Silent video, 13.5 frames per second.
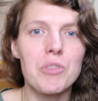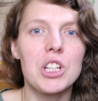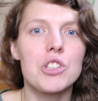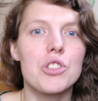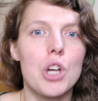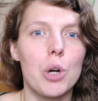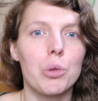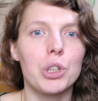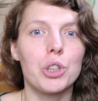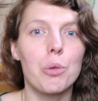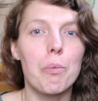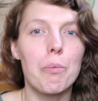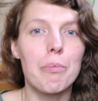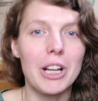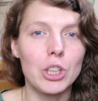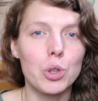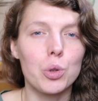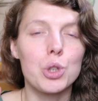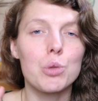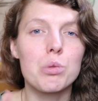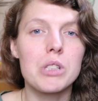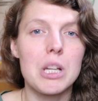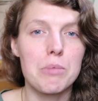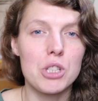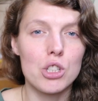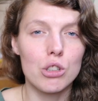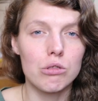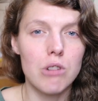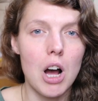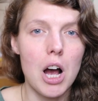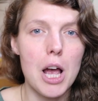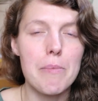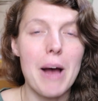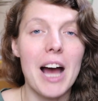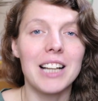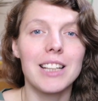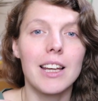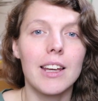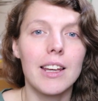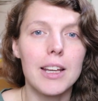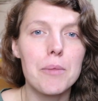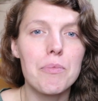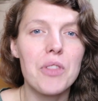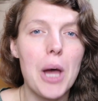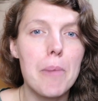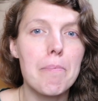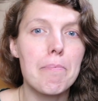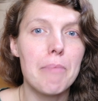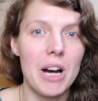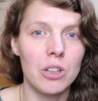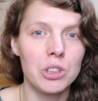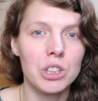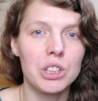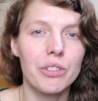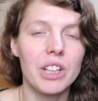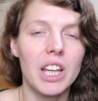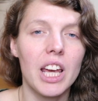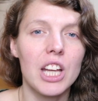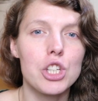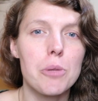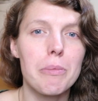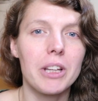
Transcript: So make sure you subscribe and hit that bell notification,